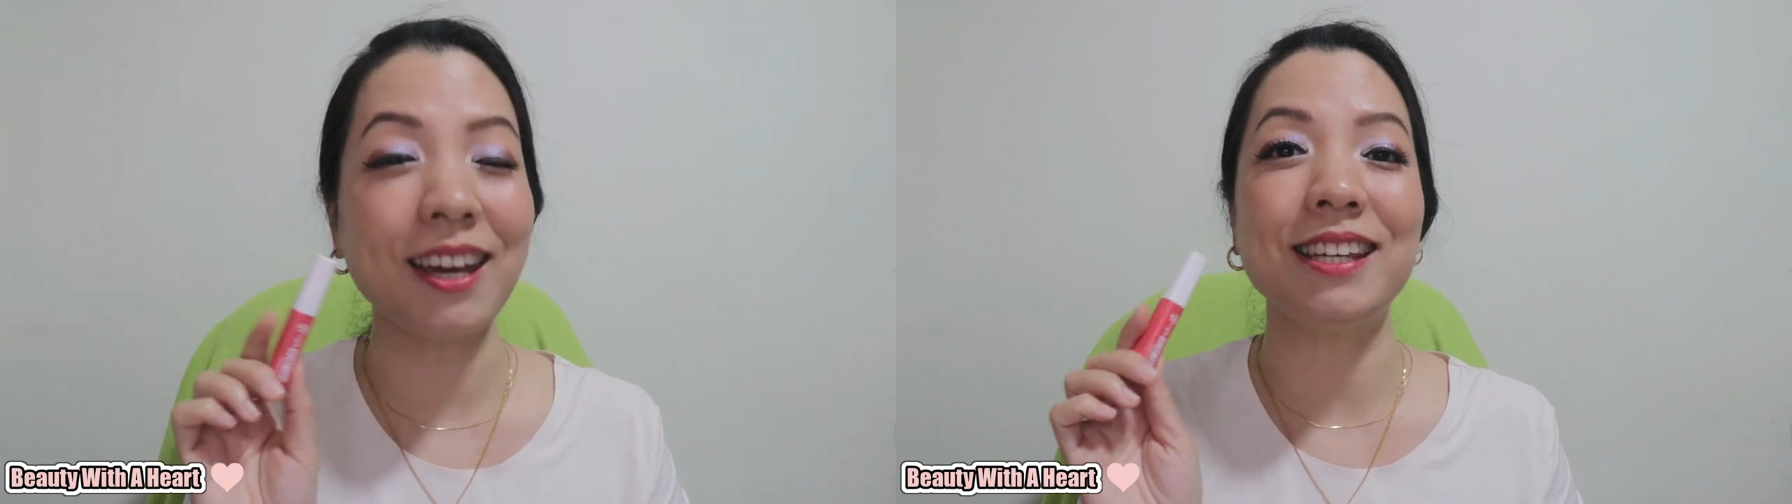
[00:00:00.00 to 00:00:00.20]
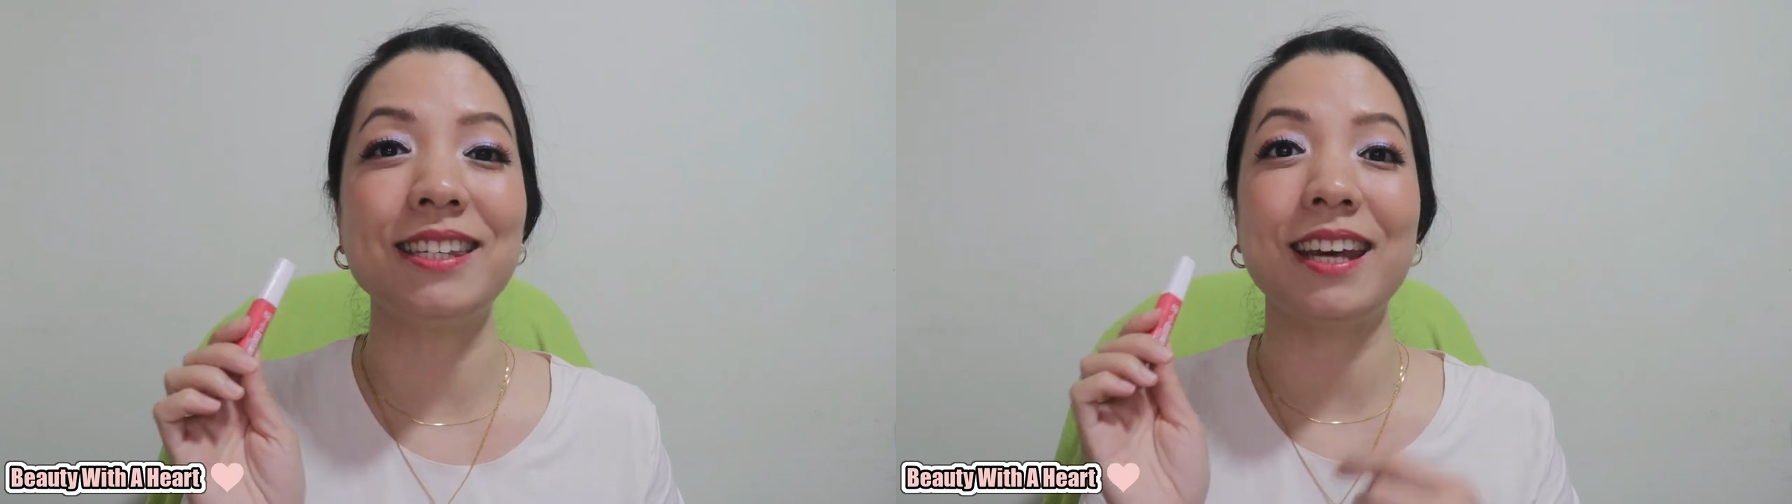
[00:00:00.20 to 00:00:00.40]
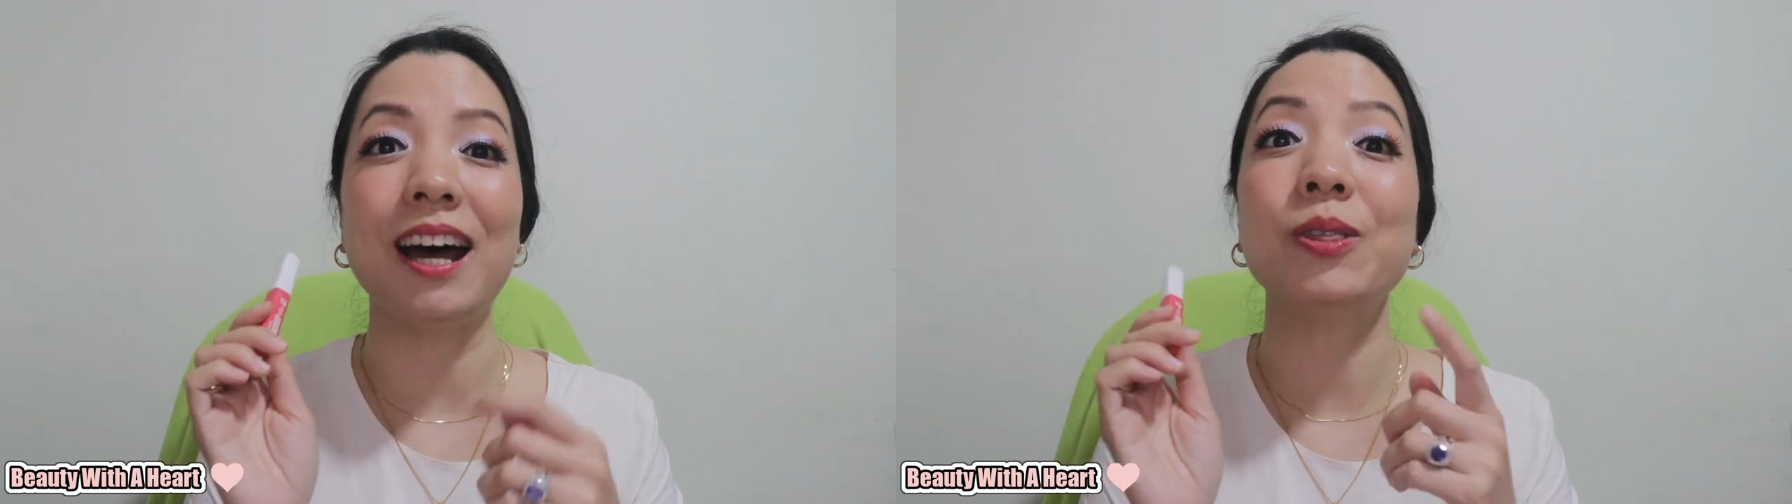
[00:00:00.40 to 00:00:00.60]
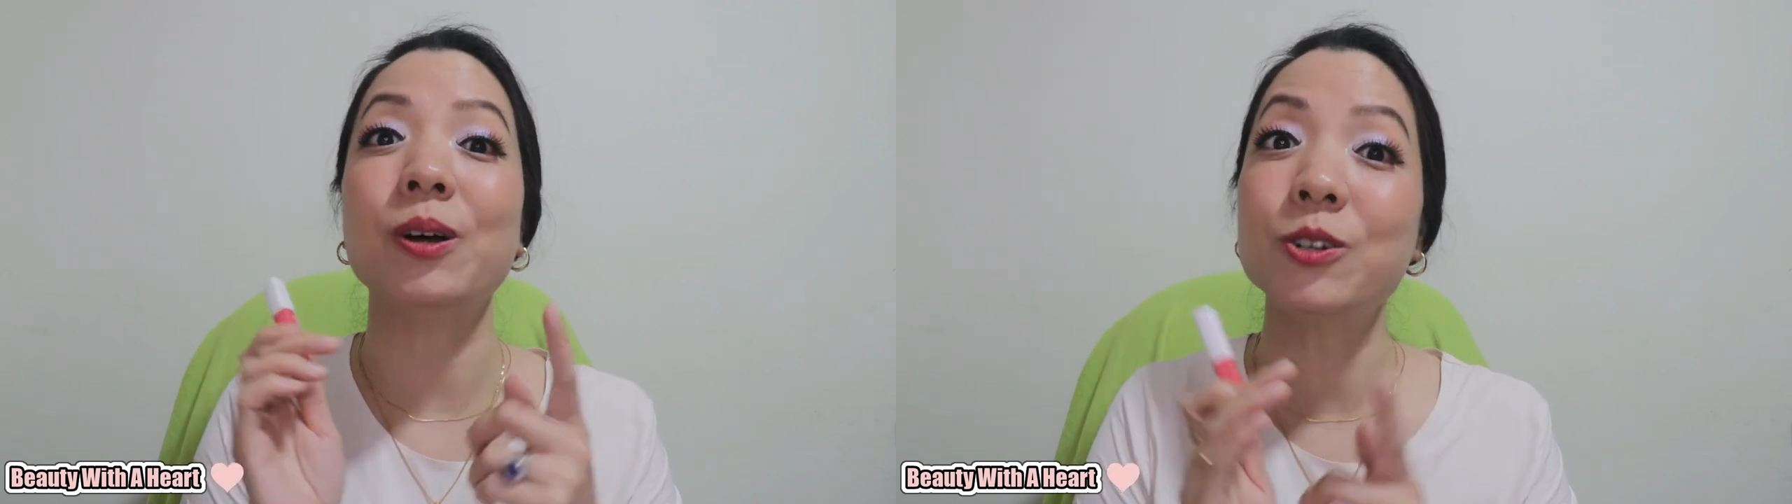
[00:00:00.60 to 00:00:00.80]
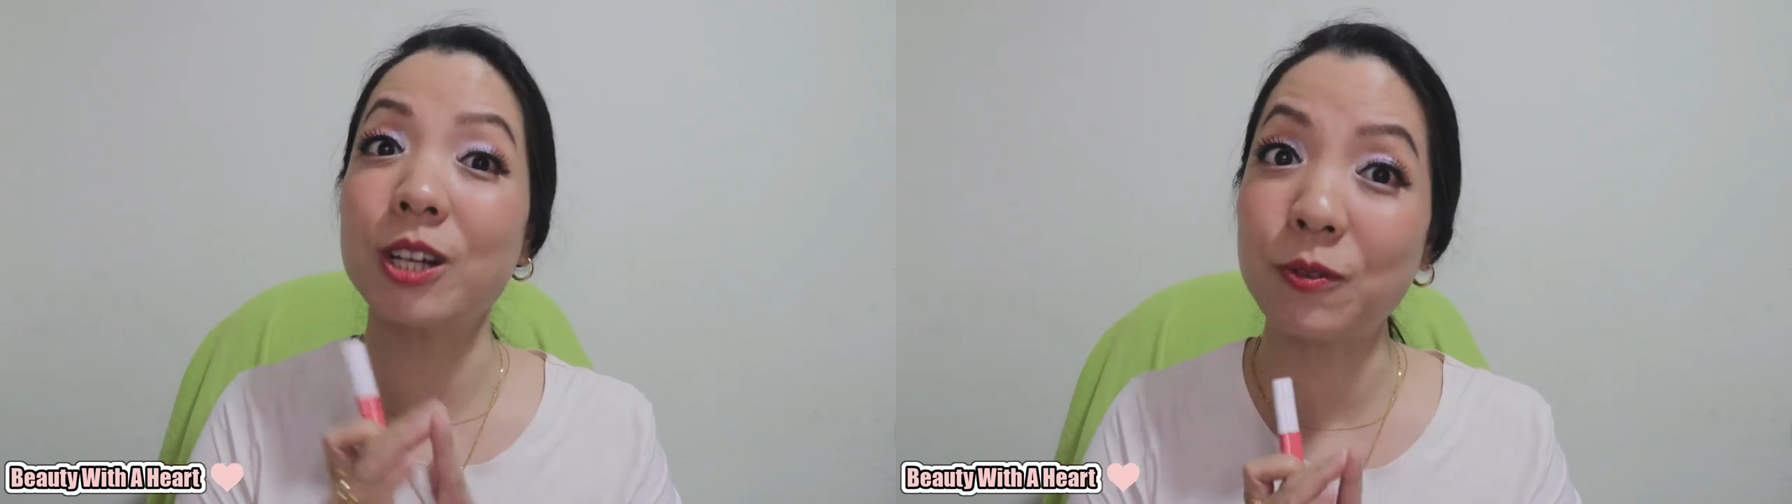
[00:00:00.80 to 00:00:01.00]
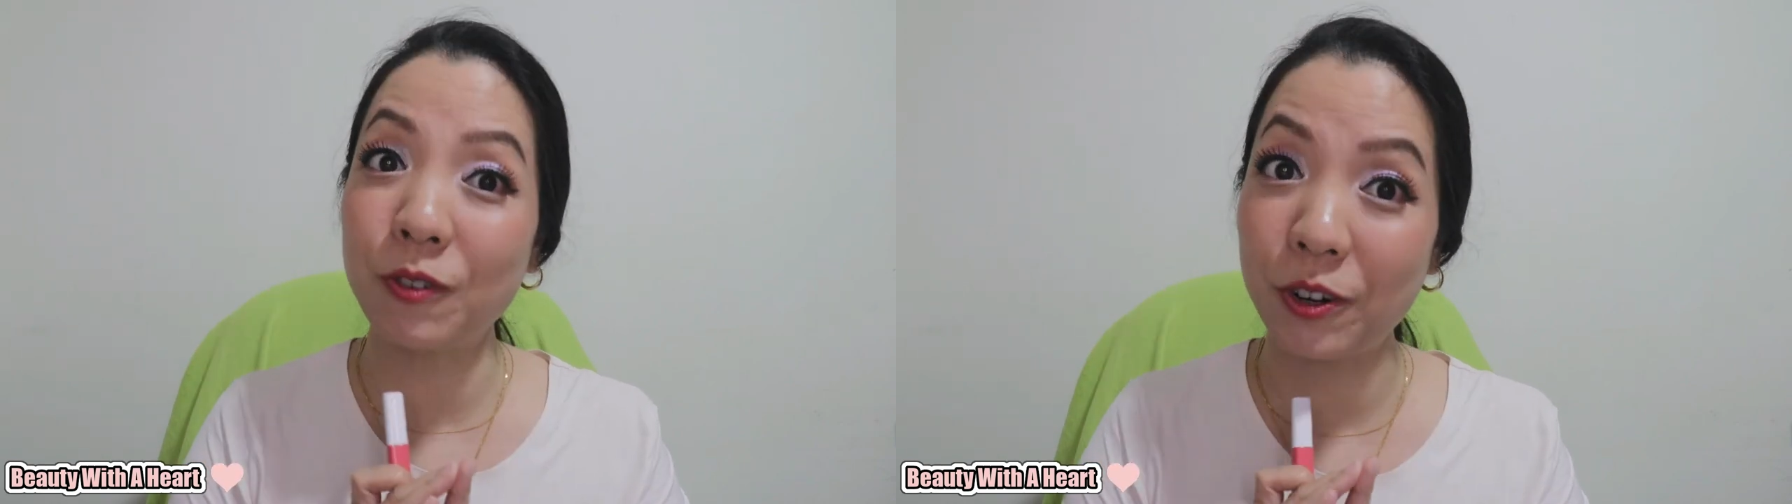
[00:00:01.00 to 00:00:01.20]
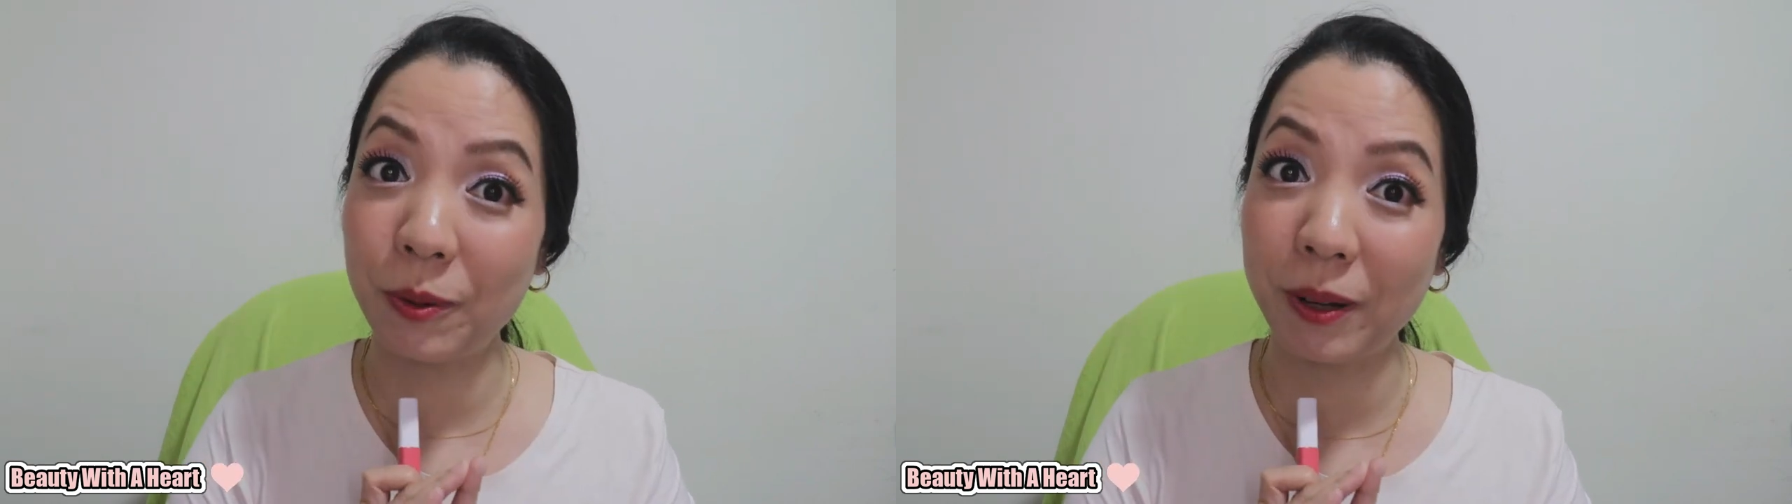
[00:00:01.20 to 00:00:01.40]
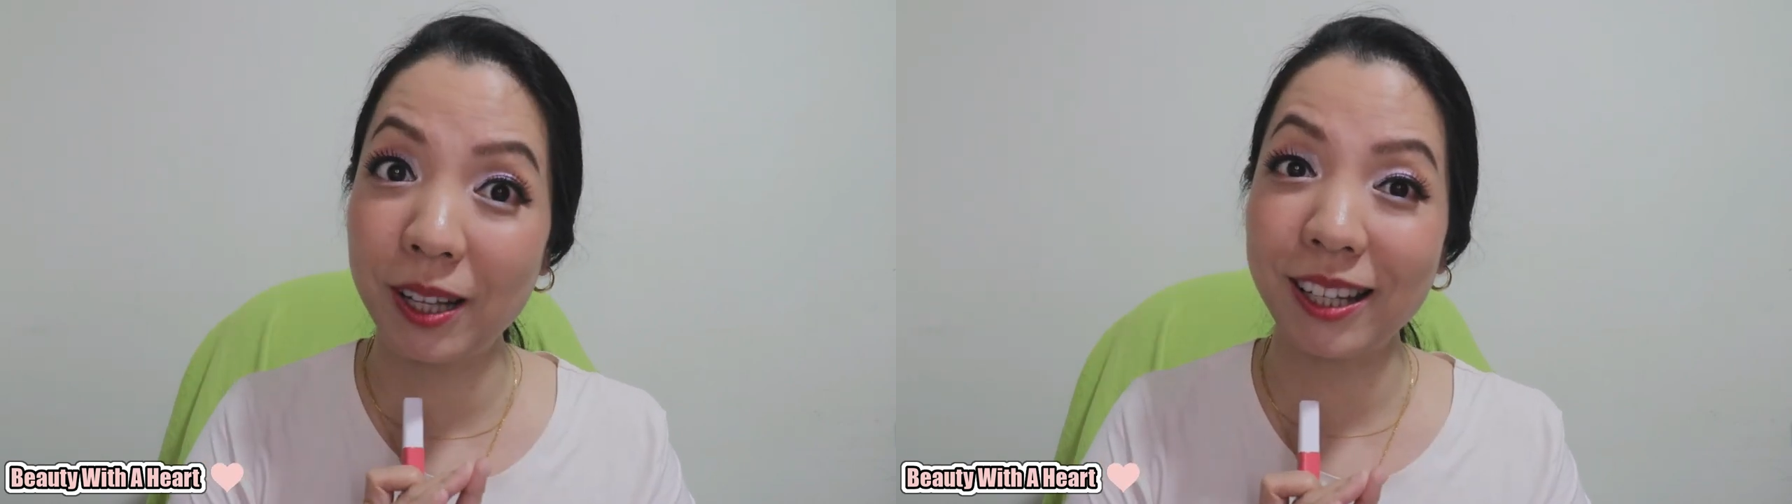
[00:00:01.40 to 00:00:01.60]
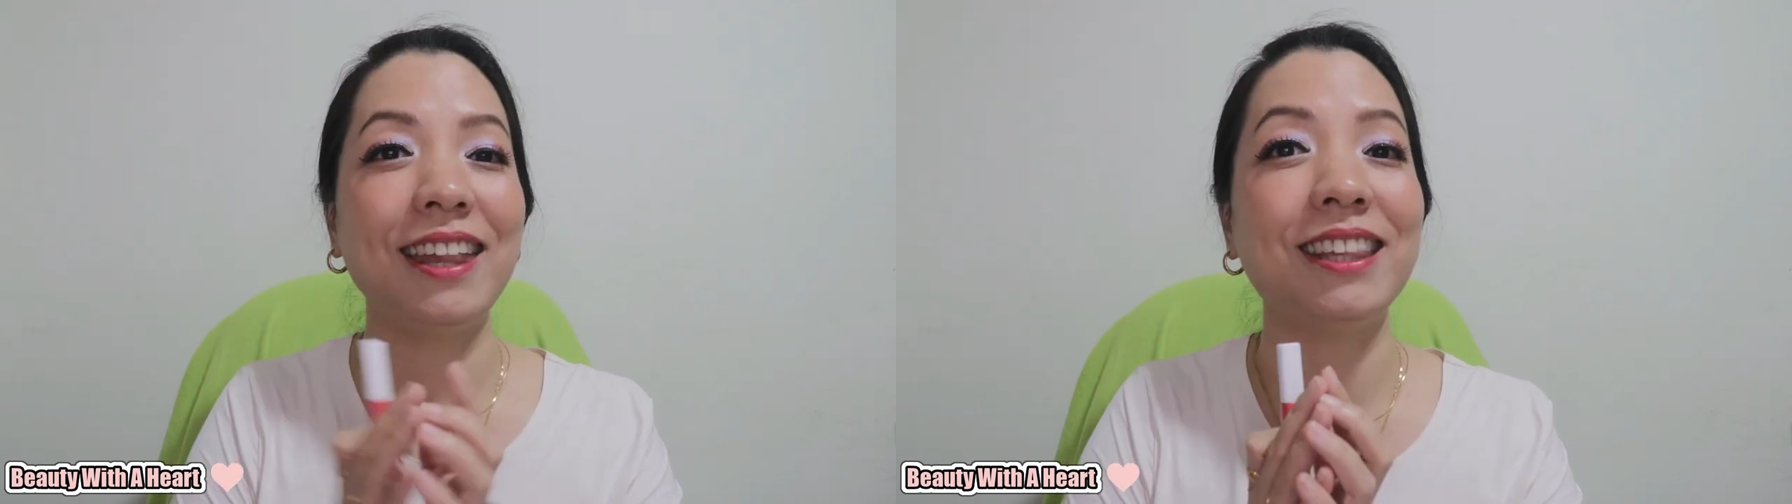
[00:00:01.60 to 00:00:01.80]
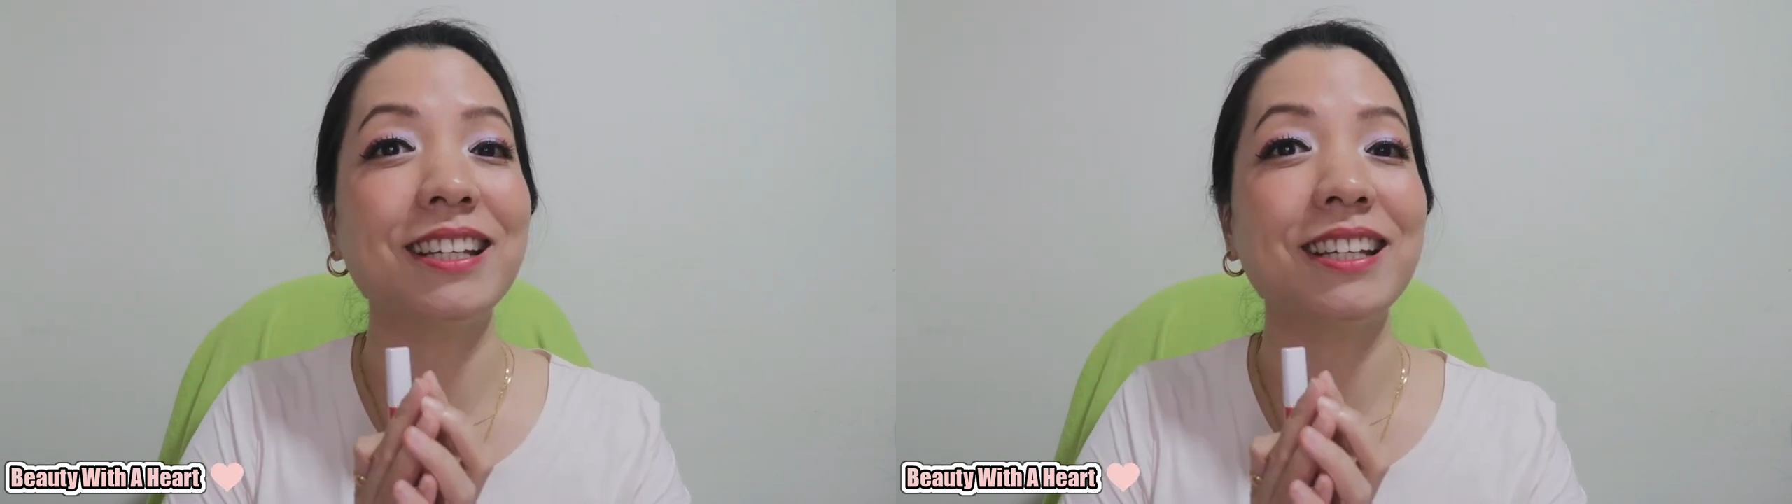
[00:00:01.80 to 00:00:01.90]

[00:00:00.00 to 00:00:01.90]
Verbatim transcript: as they are non-transferable and